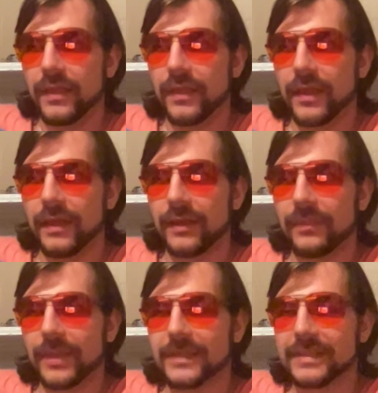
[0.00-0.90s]
then
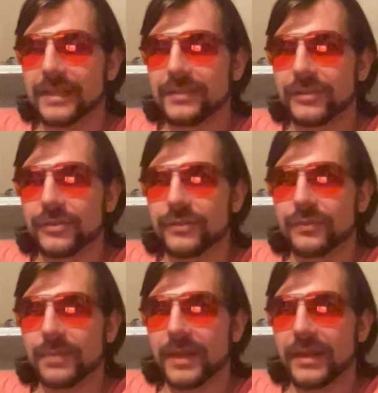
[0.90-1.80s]
it makes sense to just
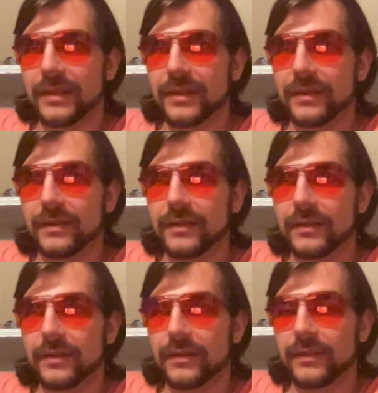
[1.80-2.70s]
repeat it
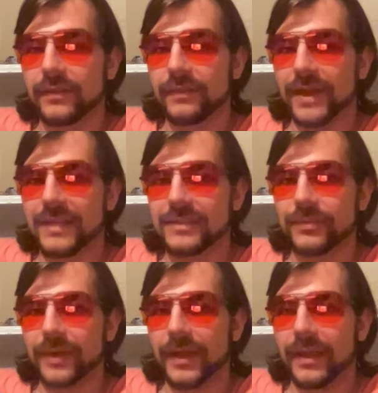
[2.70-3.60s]
the
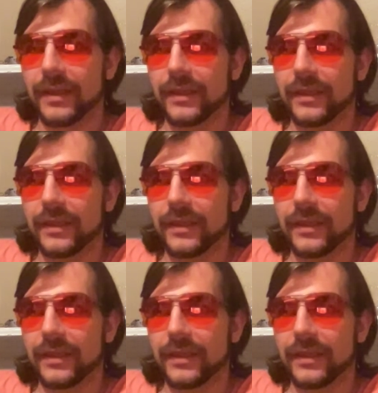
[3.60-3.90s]
fast way.